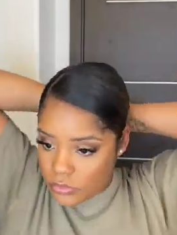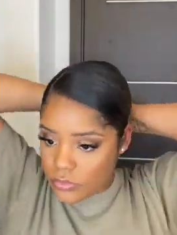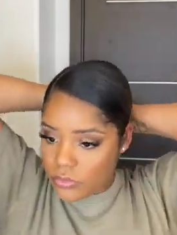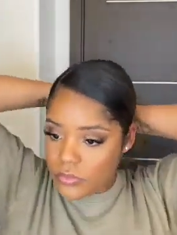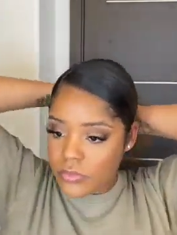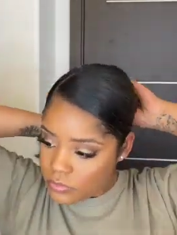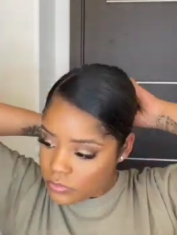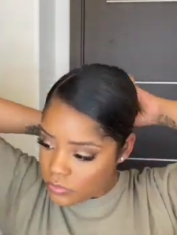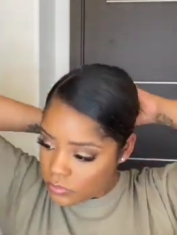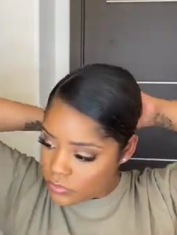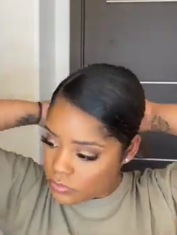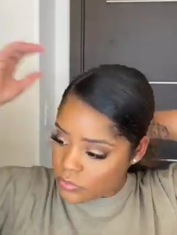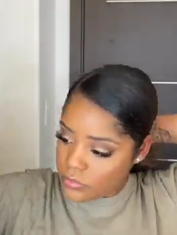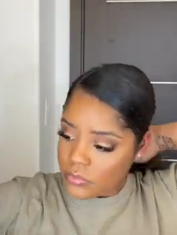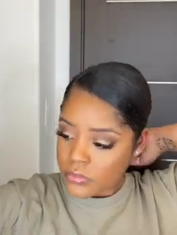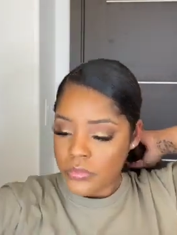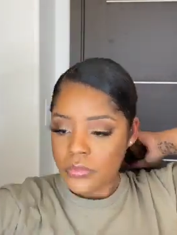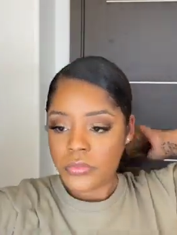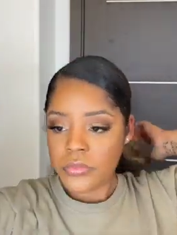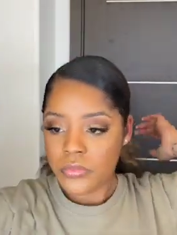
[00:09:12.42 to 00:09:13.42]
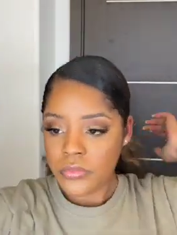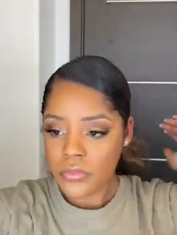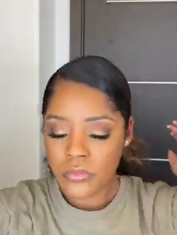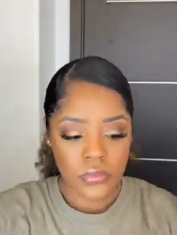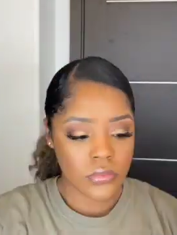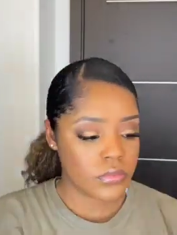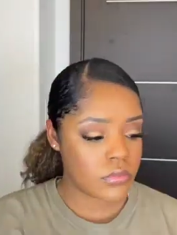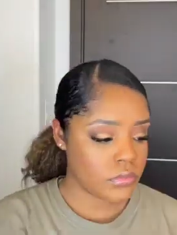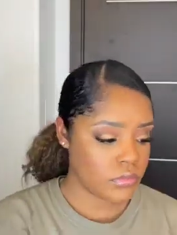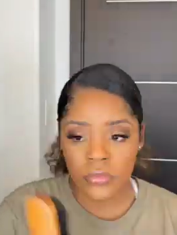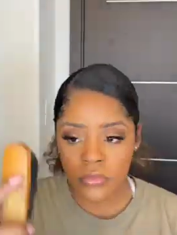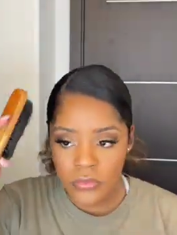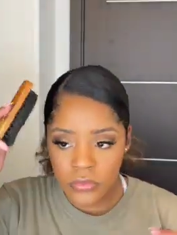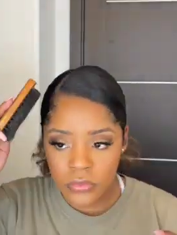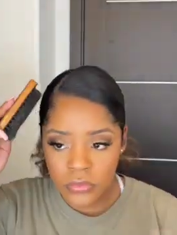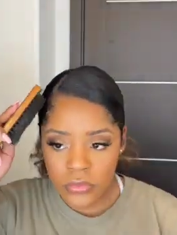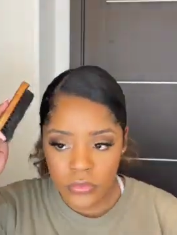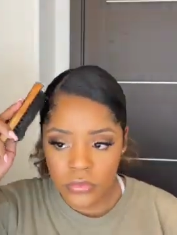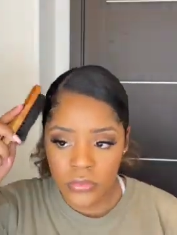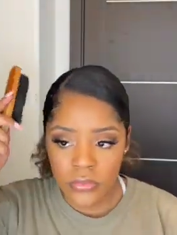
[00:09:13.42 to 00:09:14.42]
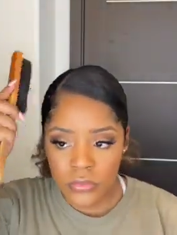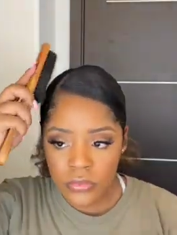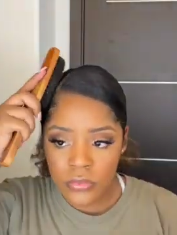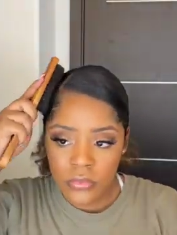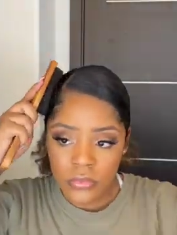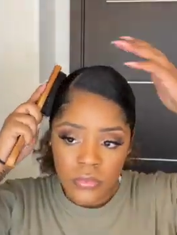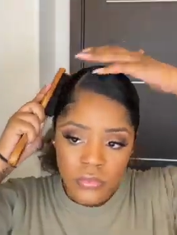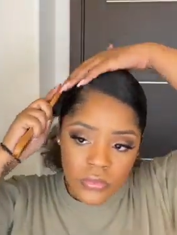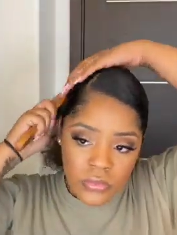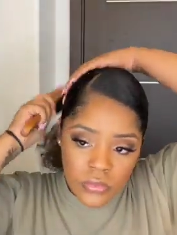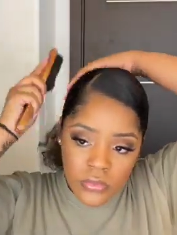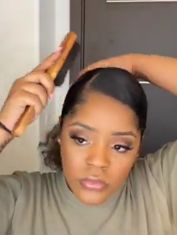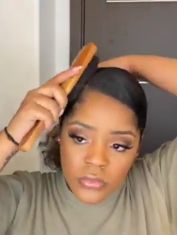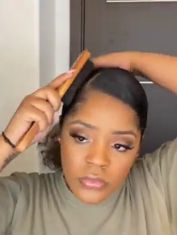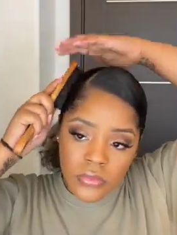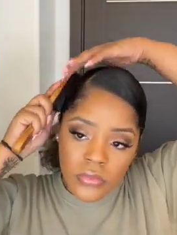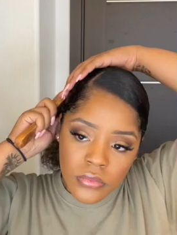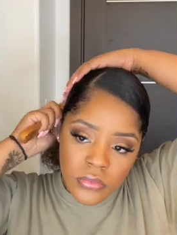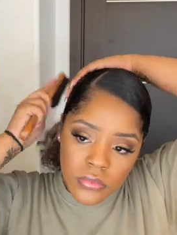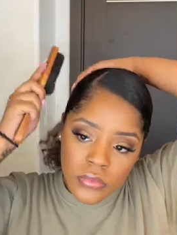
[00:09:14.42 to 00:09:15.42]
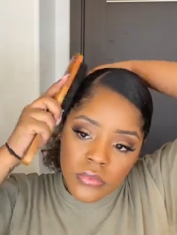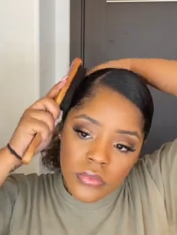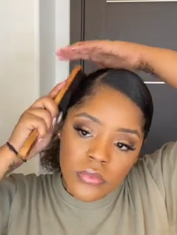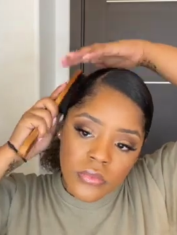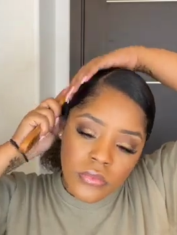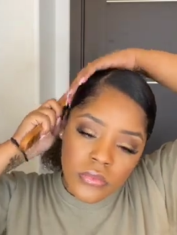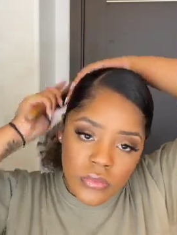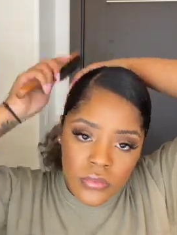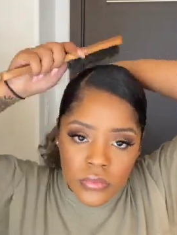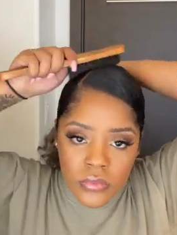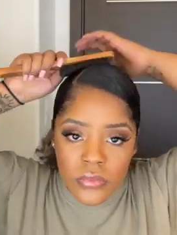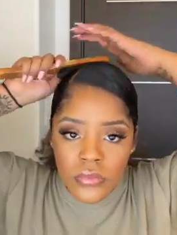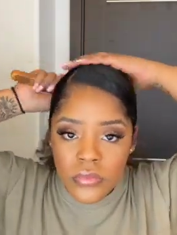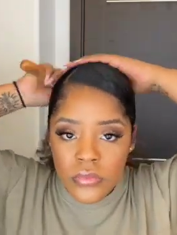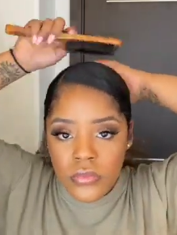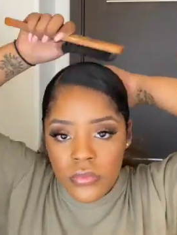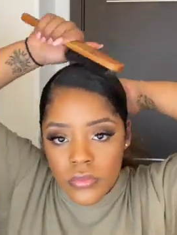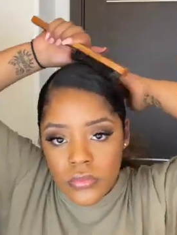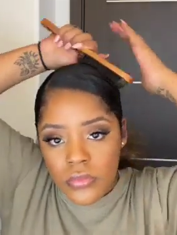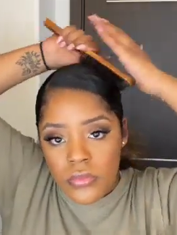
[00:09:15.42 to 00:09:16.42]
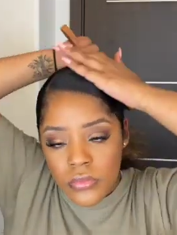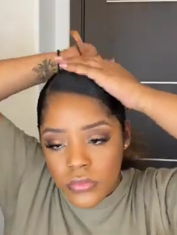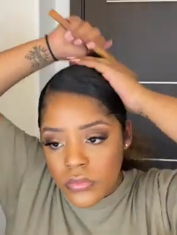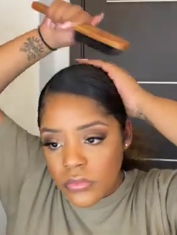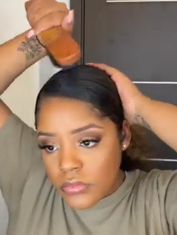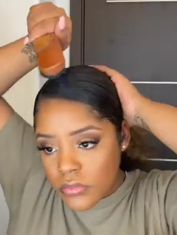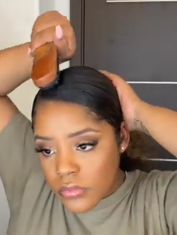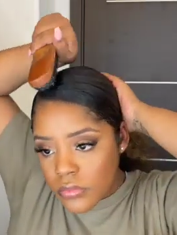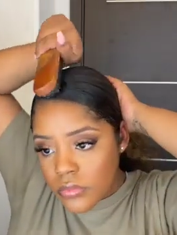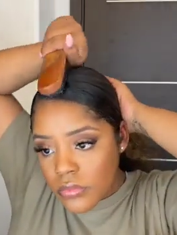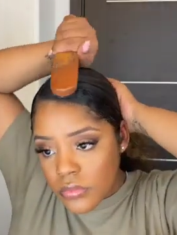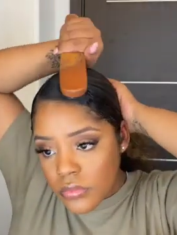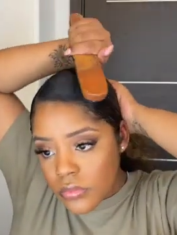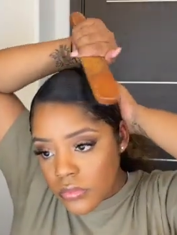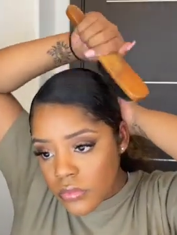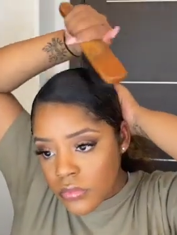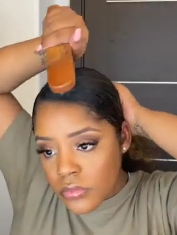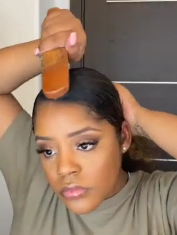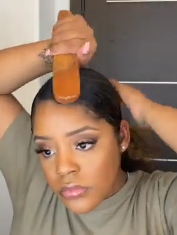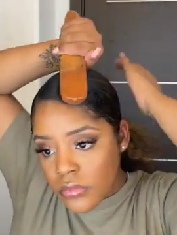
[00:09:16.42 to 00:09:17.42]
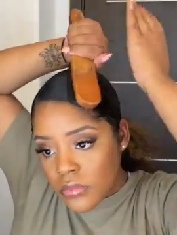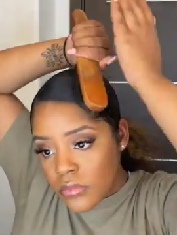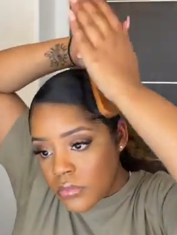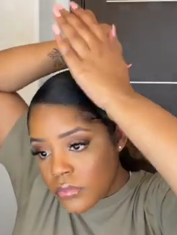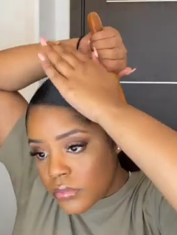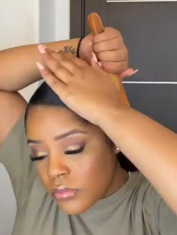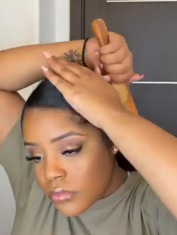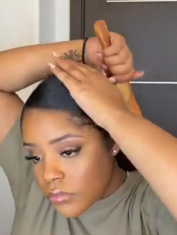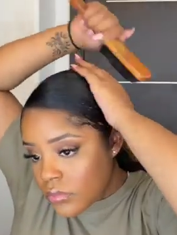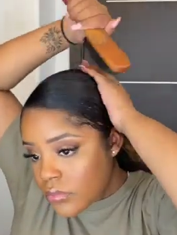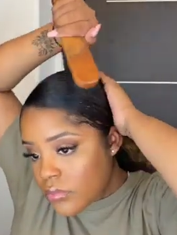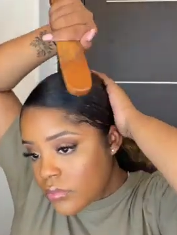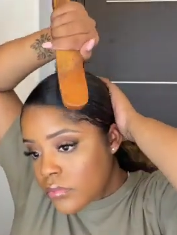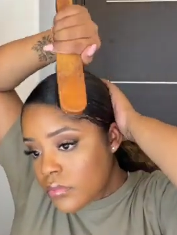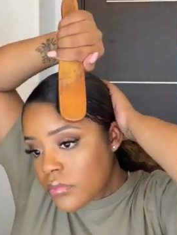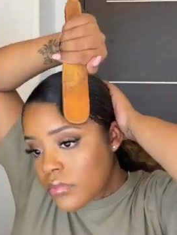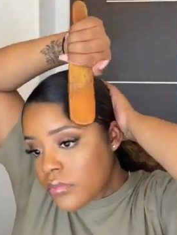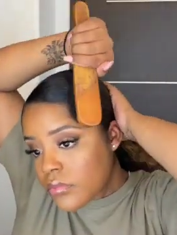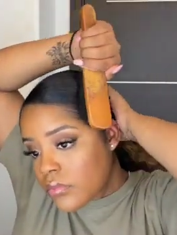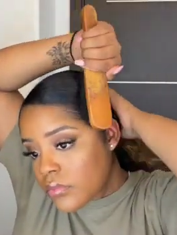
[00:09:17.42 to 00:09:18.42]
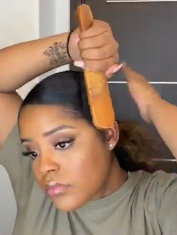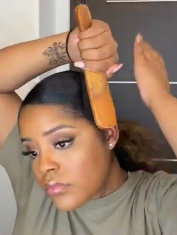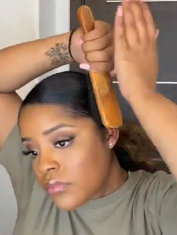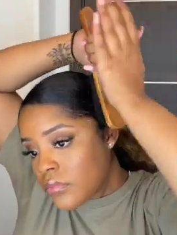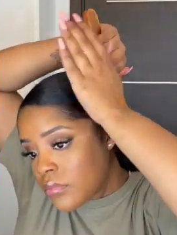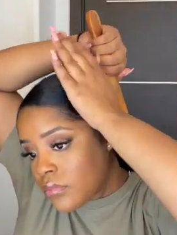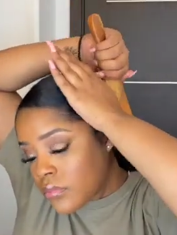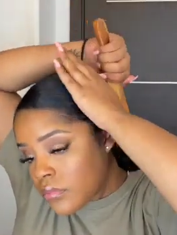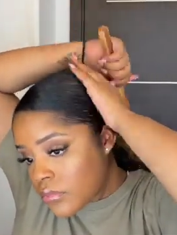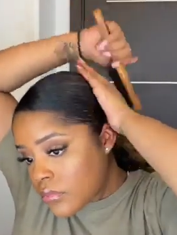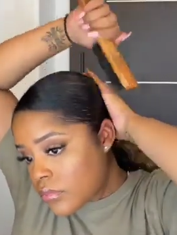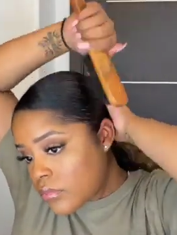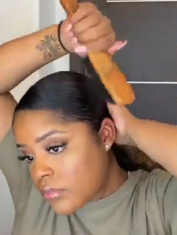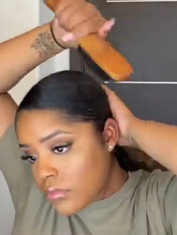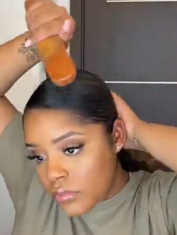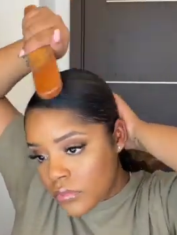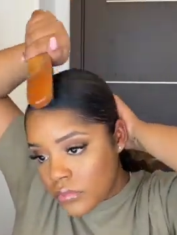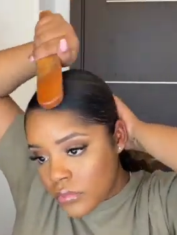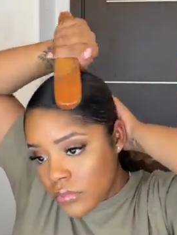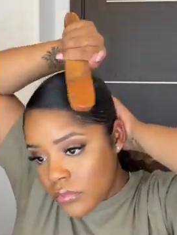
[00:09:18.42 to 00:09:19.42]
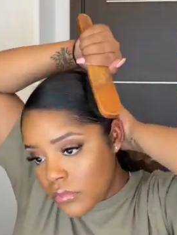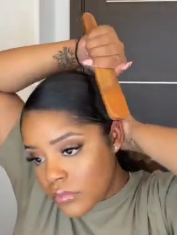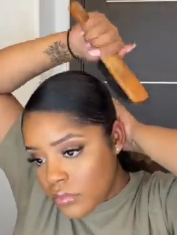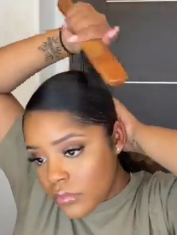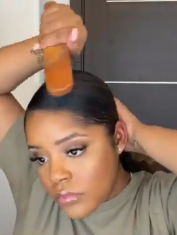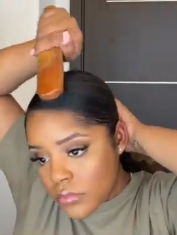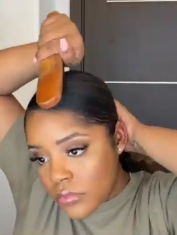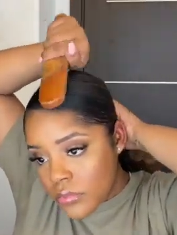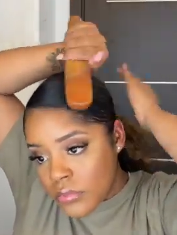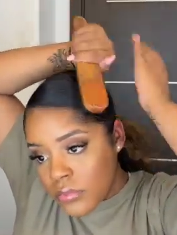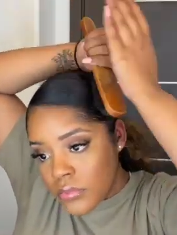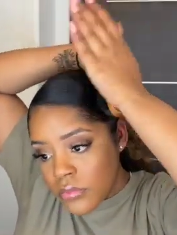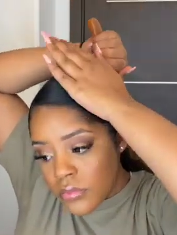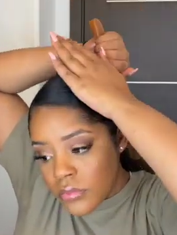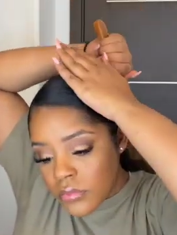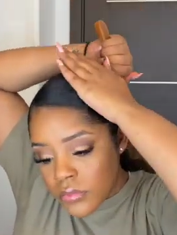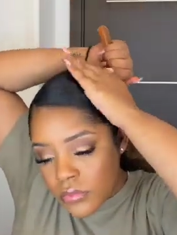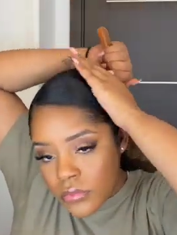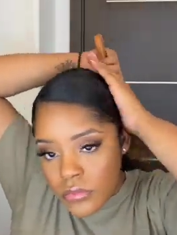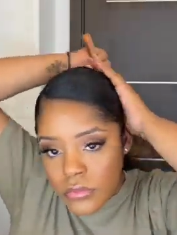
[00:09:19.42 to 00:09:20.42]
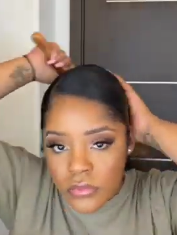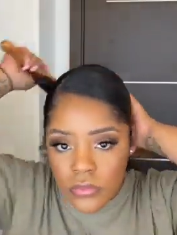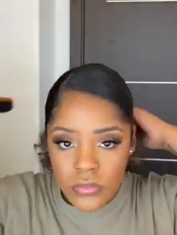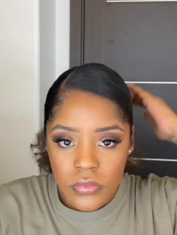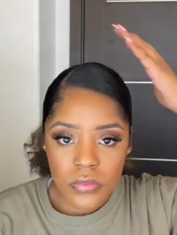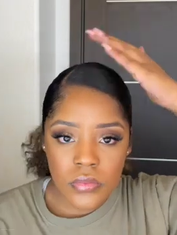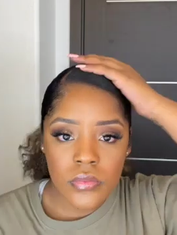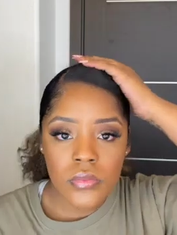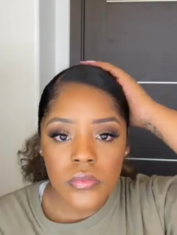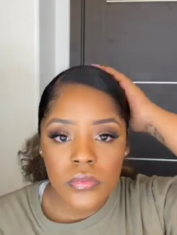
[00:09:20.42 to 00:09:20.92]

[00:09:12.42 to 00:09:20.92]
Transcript: And I do my hair after because her gel is so strong. Like, you will not need to tie up your hair at all.